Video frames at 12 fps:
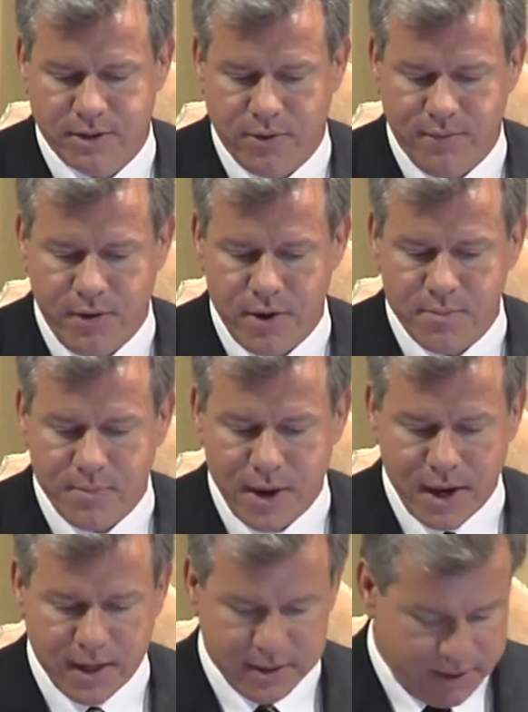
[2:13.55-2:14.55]
So a very
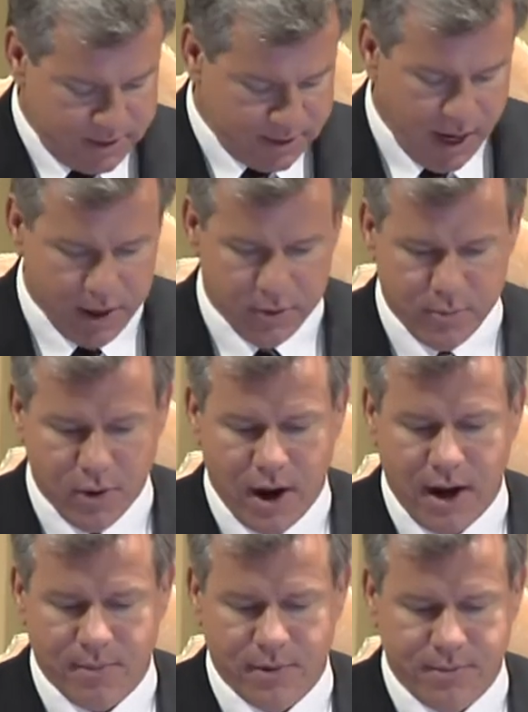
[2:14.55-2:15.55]
big societal
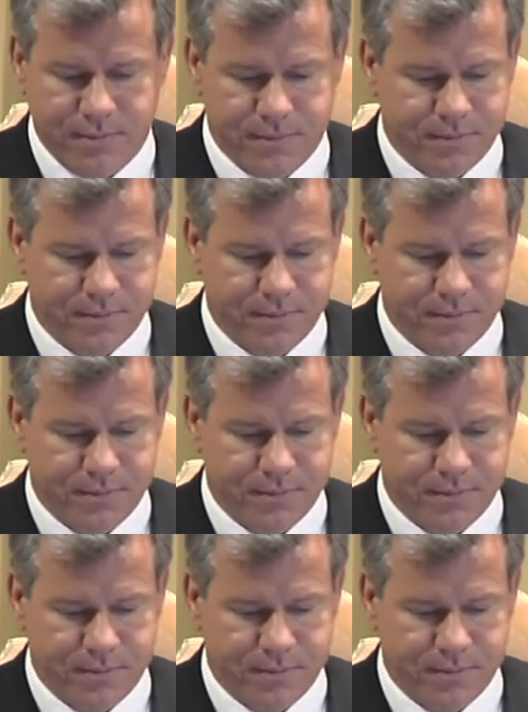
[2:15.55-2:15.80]
problem.